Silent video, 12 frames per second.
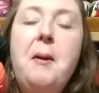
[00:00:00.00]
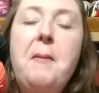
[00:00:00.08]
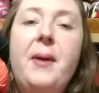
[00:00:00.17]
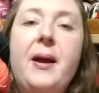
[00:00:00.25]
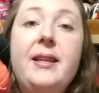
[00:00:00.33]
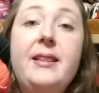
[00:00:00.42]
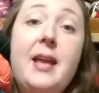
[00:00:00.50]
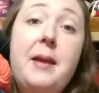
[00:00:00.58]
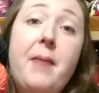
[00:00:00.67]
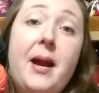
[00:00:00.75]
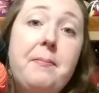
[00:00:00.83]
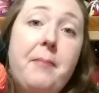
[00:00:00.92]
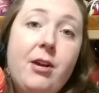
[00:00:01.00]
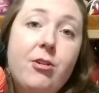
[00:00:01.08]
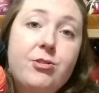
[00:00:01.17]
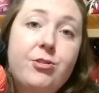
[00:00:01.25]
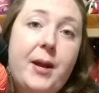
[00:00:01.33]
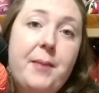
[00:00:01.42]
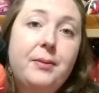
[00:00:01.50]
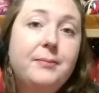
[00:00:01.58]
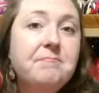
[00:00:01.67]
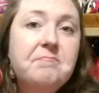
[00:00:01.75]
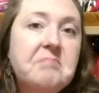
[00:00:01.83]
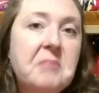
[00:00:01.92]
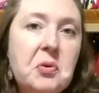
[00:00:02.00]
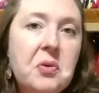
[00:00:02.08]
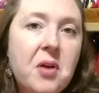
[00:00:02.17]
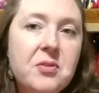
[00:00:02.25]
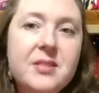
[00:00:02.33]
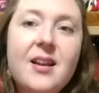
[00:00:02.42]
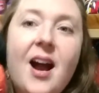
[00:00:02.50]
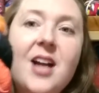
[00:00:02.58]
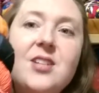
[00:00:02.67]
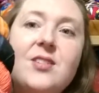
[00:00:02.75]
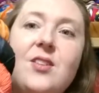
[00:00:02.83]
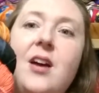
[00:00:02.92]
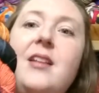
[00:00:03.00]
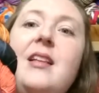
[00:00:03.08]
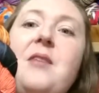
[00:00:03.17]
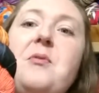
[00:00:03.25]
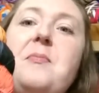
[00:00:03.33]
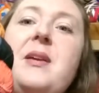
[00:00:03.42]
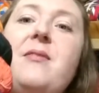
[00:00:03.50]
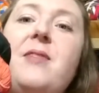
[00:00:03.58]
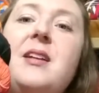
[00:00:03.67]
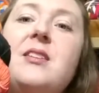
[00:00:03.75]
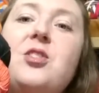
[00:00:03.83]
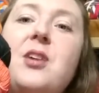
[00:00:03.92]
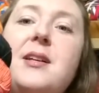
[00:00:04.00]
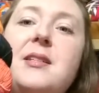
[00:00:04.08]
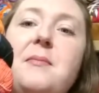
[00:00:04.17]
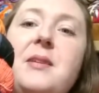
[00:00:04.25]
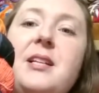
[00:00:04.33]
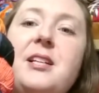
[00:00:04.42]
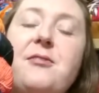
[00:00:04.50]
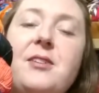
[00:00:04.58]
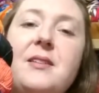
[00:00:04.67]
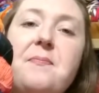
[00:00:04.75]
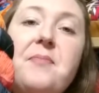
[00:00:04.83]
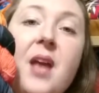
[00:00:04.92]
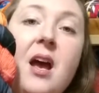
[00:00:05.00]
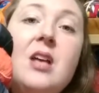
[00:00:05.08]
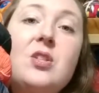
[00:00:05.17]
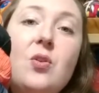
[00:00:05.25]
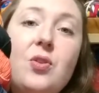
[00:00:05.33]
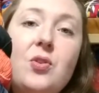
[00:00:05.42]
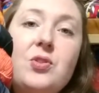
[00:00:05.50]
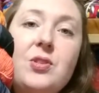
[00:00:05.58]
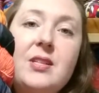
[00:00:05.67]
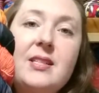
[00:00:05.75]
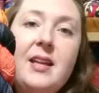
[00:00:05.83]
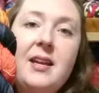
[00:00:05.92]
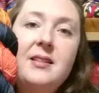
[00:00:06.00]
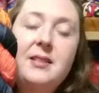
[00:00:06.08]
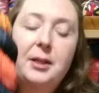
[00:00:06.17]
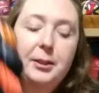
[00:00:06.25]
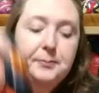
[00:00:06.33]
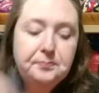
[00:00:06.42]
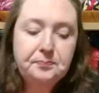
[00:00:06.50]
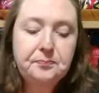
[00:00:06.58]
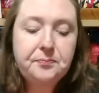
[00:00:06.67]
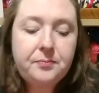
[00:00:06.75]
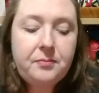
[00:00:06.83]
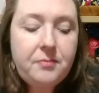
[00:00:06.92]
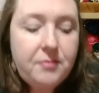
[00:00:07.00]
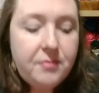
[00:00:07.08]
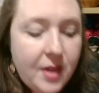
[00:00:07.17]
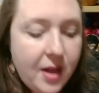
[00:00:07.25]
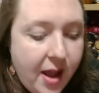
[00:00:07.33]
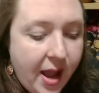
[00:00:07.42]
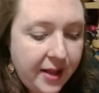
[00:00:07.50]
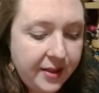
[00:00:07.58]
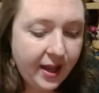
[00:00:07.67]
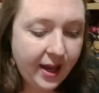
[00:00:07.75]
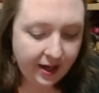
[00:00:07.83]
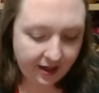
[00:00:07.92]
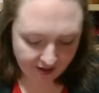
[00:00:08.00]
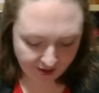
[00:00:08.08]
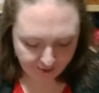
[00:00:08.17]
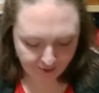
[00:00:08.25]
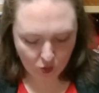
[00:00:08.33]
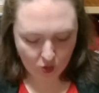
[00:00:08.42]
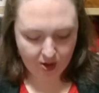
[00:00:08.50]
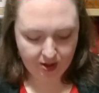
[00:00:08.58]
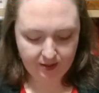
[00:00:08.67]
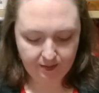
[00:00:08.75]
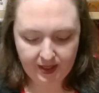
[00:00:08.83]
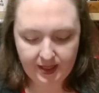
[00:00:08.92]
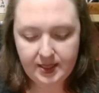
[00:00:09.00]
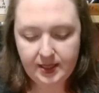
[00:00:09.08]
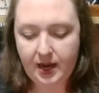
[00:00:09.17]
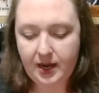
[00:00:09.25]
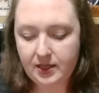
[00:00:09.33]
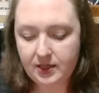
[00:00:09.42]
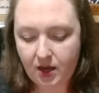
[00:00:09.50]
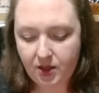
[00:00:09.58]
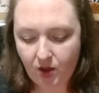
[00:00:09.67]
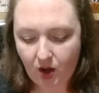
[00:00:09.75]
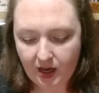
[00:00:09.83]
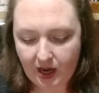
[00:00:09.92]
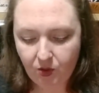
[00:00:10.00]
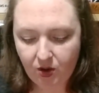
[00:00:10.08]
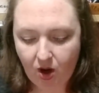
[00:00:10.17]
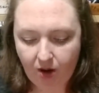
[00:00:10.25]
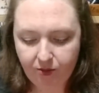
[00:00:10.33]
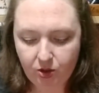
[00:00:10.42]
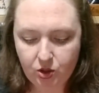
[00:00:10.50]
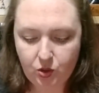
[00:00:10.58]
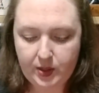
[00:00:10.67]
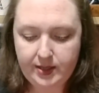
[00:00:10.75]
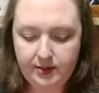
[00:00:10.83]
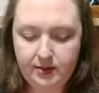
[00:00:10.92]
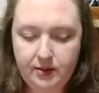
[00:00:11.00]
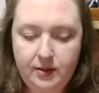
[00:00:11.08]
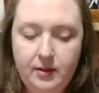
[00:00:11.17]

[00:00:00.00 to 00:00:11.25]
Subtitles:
but they might microstripe. Who knows? I just thought it would be fun to try something different. So those are the skeins there. And then for the mini skeins, I thought I would offer a choice.